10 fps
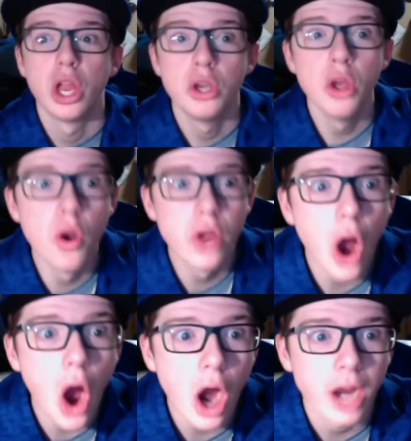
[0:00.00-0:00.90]
New
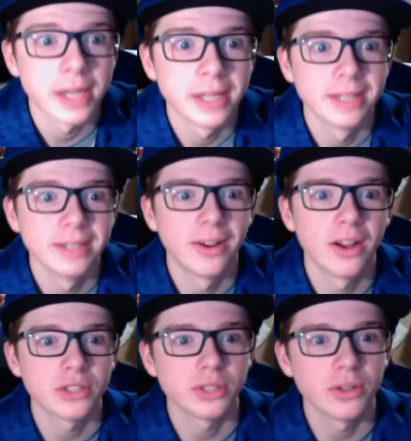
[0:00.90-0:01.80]
York,
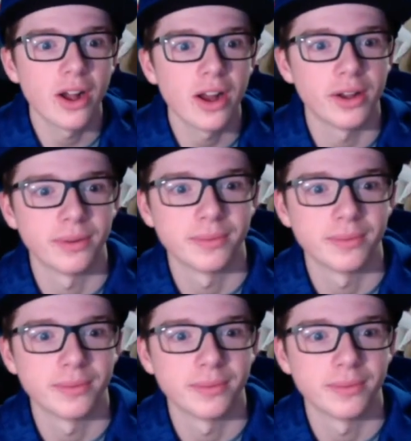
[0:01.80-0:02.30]
not Toronto.